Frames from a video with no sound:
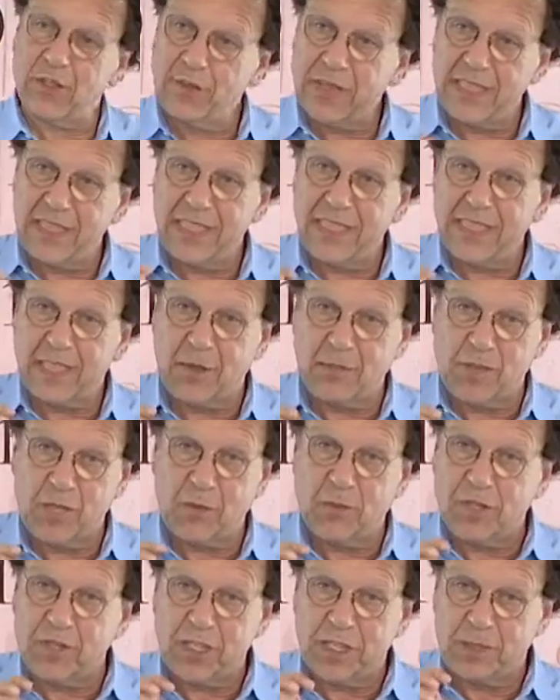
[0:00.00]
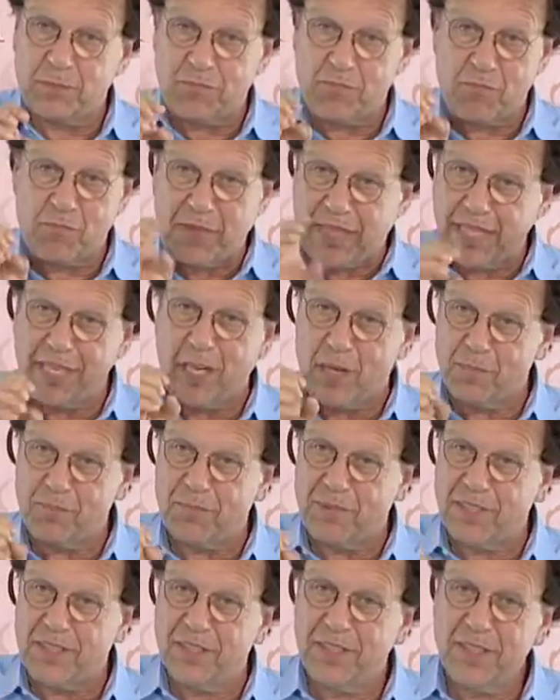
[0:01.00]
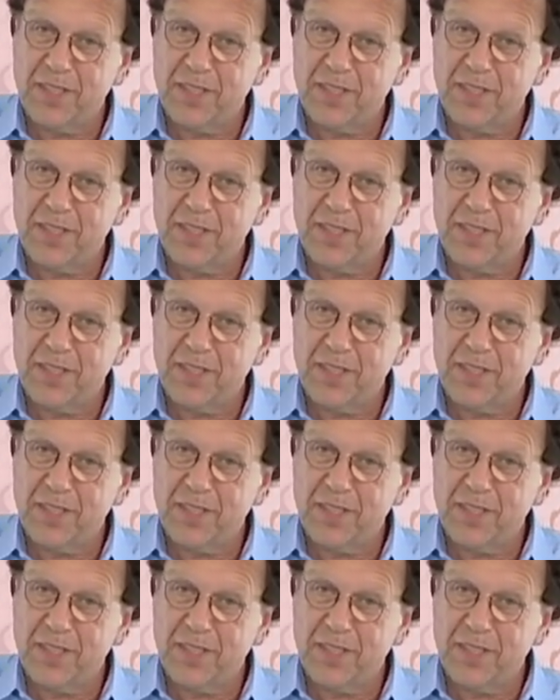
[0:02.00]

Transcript: We see something, we'll just pick it up and